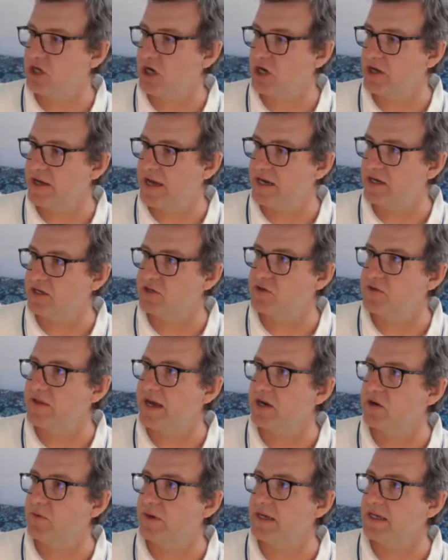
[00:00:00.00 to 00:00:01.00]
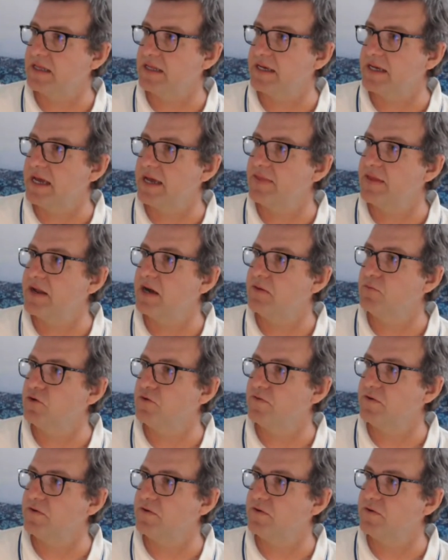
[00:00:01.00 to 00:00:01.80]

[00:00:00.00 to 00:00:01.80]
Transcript: let me just show you how to do that quickly,